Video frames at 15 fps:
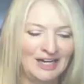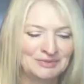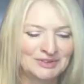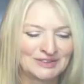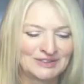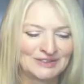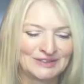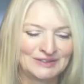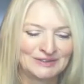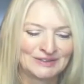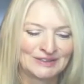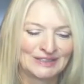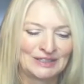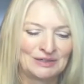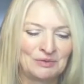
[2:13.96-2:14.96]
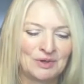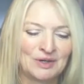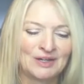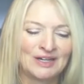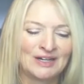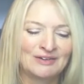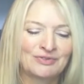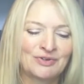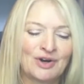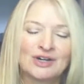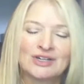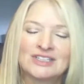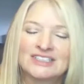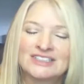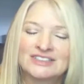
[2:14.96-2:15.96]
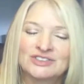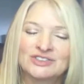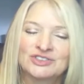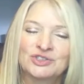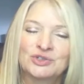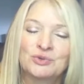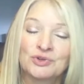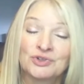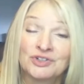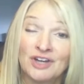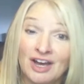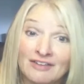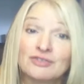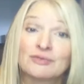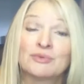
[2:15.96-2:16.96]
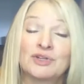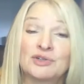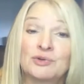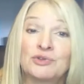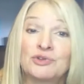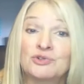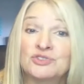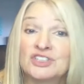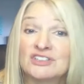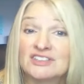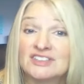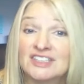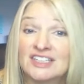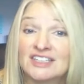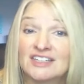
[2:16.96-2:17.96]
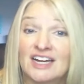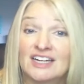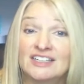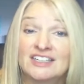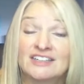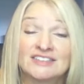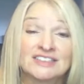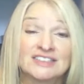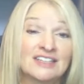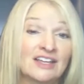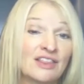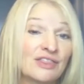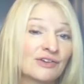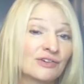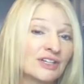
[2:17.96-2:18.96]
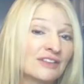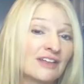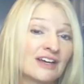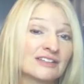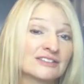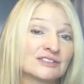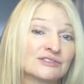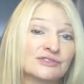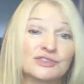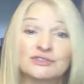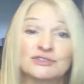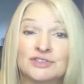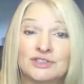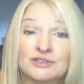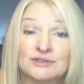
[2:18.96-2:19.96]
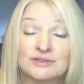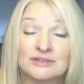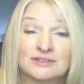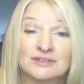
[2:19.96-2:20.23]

absolutely. Well, for our listeners who are not familiar with Utility Connect, give us that 30,000 foot view.